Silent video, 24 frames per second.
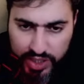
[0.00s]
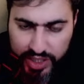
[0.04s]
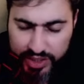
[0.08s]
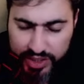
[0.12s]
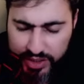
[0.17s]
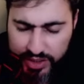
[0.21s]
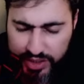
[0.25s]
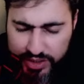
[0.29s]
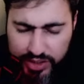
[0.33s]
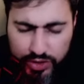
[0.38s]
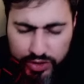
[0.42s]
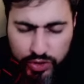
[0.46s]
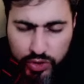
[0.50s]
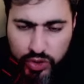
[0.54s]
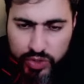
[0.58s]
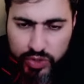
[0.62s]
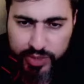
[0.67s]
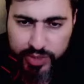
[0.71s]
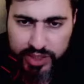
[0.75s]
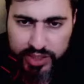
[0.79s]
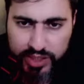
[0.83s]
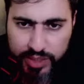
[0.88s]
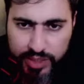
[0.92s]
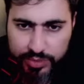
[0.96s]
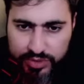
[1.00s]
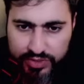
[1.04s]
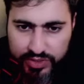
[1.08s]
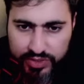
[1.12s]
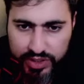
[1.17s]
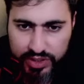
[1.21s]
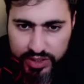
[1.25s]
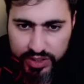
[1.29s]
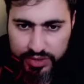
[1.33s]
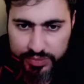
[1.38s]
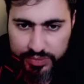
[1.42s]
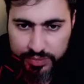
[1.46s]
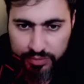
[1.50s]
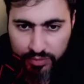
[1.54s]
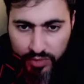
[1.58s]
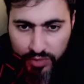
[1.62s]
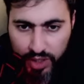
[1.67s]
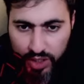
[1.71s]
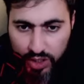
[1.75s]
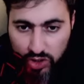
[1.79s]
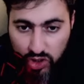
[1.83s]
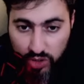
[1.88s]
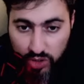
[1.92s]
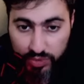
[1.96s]
I need to use my Tapu Fini here.
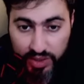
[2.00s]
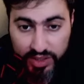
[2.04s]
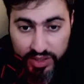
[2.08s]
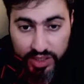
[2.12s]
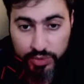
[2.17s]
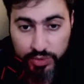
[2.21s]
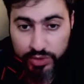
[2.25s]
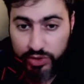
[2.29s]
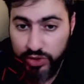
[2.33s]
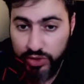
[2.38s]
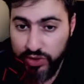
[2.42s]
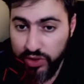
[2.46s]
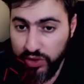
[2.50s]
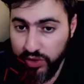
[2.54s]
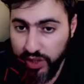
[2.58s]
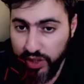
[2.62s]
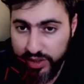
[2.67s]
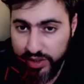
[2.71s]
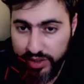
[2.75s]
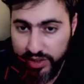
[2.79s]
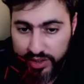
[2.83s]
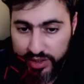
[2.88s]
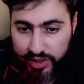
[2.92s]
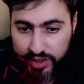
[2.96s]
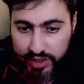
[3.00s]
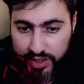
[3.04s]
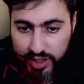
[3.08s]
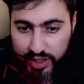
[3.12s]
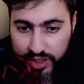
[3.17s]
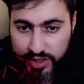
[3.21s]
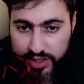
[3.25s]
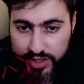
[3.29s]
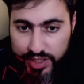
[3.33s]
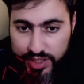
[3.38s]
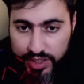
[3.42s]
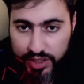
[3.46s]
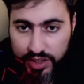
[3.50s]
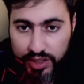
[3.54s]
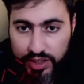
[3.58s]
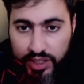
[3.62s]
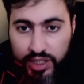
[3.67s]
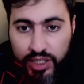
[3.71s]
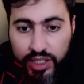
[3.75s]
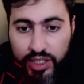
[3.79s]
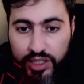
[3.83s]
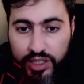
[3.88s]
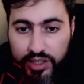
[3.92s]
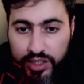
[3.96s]
So I'm not going to throw anything, and see,
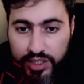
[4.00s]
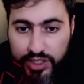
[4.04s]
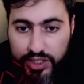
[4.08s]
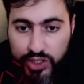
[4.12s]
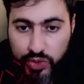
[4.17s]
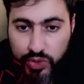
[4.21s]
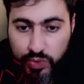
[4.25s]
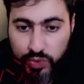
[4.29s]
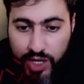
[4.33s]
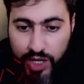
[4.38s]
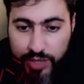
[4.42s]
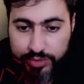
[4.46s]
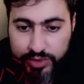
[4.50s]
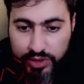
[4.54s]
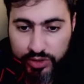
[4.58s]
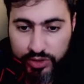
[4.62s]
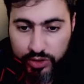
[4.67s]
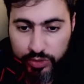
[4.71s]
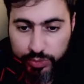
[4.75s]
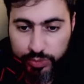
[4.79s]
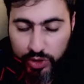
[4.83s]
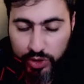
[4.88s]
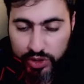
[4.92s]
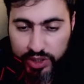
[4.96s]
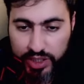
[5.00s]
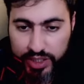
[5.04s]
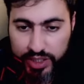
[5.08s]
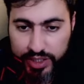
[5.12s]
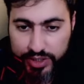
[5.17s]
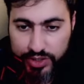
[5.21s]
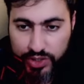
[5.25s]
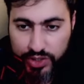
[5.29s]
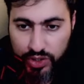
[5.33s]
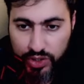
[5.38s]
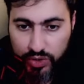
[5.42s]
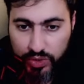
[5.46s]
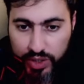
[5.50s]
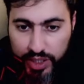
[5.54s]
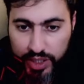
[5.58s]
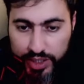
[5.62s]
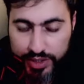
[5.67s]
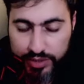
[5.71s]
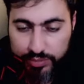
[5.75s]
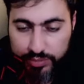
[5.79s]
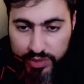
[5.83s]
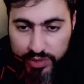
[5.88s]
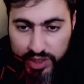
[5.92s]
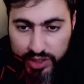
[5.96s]
they swapped into Poliwrath, so
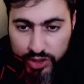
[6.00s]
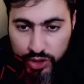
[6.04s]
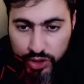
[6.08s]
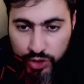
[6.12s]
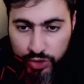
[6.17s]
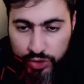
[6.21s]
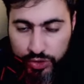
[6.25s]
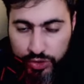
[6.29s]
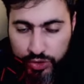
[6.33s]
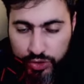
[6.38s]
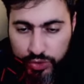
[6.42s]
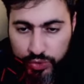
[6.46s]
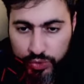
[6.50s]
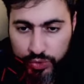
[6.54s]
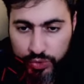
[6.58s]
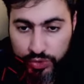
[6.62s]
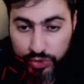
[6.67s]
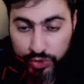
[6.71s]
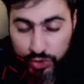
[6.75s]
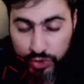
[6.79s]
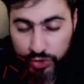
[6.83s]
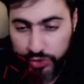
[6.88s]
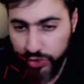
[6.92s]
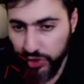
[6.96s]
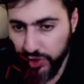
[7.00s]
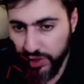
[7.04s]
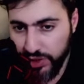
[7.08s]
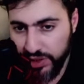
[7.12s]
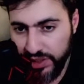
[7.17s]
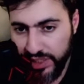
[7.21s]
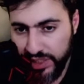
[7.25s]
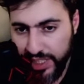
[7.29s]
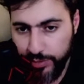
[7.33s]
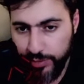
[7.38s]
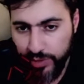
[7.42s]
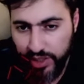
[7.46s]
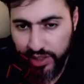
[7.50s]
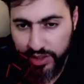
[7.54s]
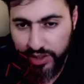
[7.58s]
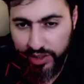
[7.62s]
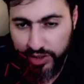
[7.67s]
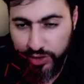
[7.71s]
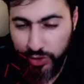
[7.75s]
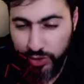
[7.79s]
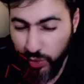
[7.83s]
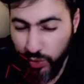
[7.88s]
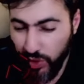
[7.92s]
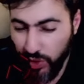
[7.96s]
I made sure to throw in good timing. They
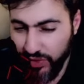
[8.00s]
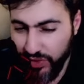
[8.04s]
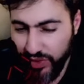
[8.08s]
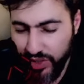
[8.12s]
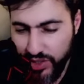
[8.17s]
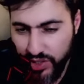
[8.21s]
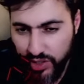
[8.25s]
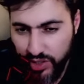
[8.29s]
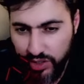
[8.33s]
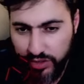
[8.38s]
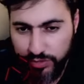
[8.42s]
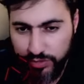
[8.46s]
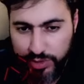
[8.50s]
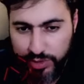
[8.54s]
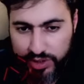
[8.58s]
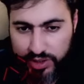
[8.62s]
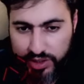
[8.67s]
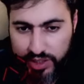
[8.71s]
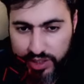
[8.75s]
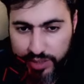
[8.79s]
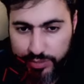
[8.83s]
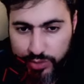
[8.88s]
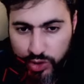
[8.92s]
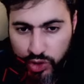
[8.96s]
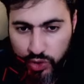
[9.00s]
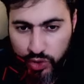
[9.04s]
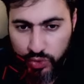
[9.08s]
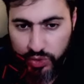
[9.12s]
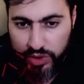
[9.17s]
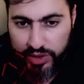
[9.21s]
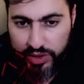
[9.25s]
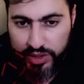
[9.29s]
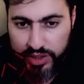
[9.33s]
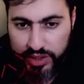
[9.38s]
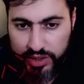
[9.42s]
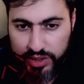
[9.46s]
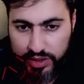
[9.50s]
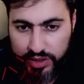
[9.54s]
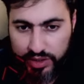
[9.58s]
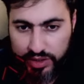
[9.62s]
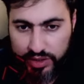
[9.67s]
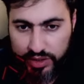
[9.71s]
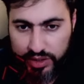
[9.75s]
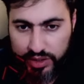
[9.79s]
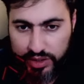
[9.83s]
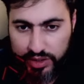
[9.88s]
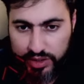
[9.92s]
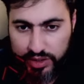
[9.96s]
do live the Surf, but I'm sure they
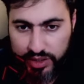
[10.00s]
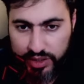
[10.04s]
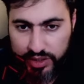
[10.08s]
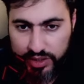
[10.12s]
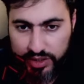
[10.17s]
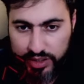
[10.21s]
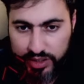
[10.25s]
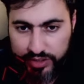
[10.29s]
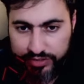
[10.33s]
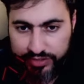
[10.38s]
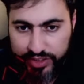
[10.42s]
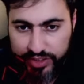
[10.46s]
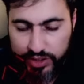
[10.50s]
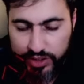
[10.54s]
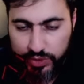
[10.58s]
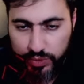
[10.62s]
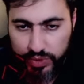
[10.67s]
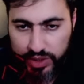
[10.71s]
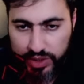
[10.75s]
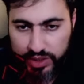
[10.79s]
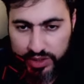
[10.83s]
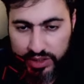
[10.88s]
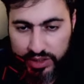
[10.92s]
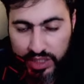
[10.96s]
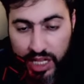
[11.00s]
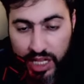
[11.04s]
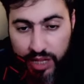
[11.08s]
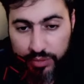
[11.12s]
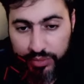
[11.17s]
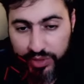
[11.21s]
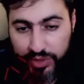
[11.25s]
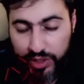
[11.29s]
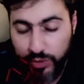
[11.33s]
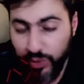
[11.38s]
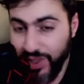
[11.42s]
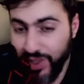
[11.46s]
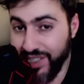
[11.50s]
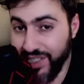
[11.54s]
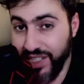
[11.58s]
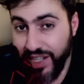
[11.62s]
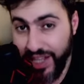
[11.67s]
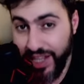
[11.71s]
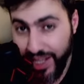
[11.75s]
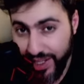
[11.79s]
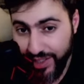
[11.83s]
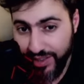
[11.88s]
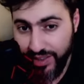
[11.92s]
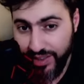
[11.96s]
faint with it. There was a
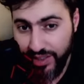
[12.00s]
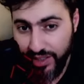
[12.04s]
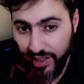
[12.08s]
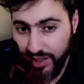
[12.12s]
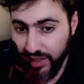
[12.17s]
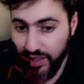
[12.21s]
lag there.